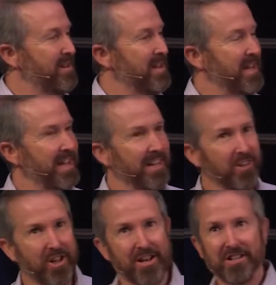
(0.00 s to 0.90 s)
And in
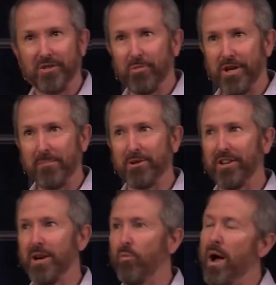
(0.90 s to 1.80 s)
the context of what we're talking about
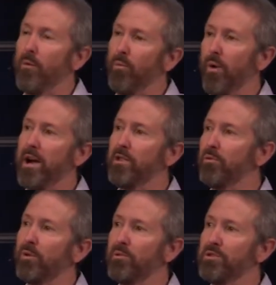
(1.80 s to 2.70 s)
today, why in the
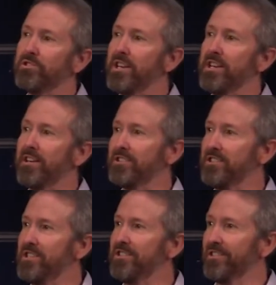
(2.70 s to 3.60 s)
world would you say yes to
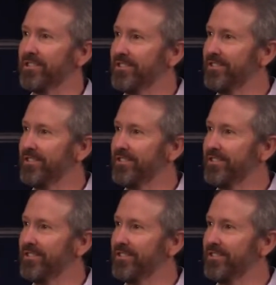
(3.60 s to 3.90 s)
Jesus?